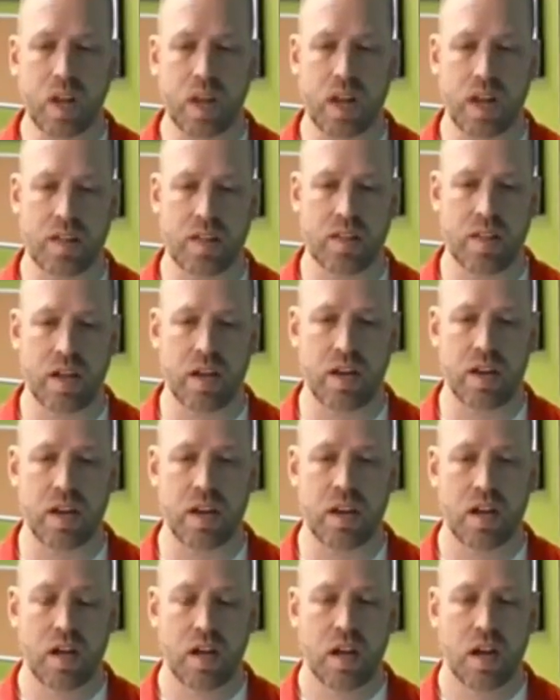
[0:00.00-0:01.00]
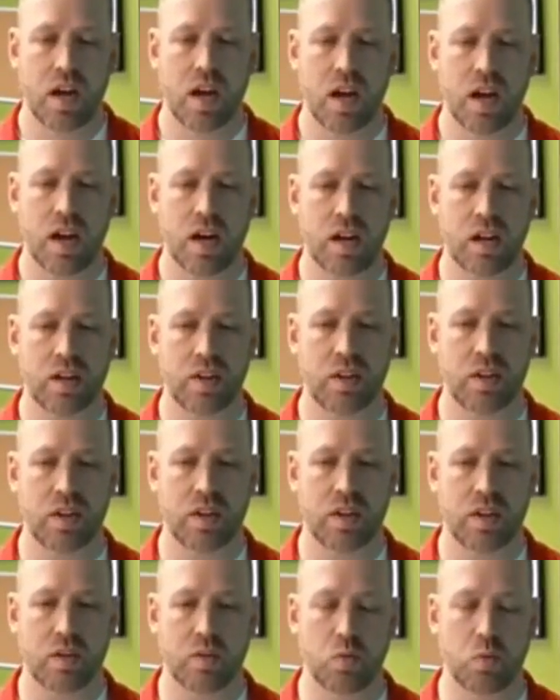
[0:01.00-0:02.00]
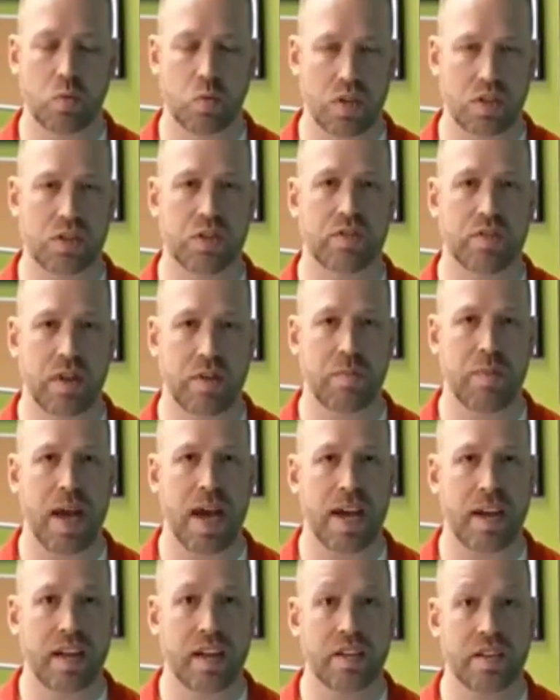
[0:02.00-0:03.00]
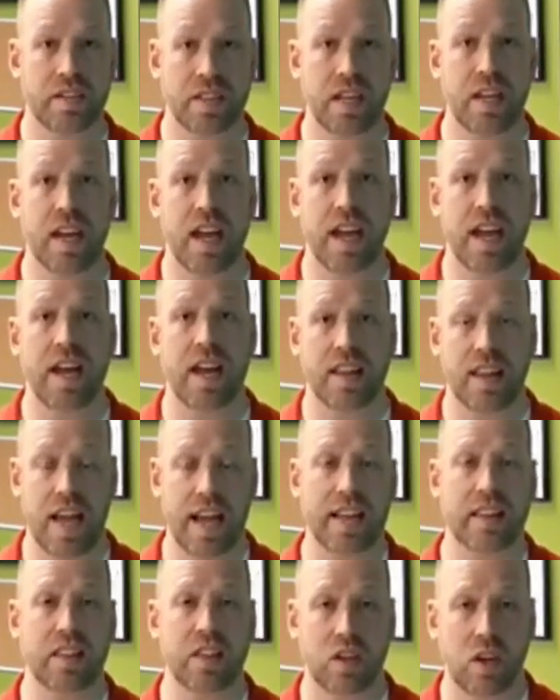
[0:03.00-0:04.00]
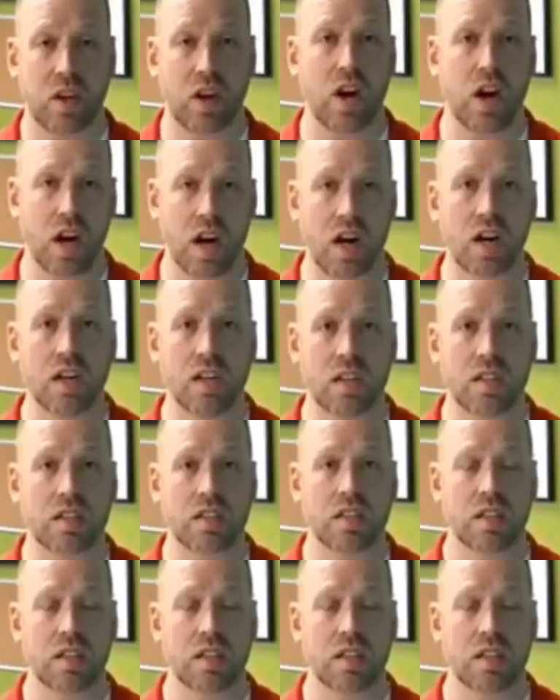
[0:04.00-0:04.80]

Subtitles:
And then once you've come back and you said, hey, I like the car,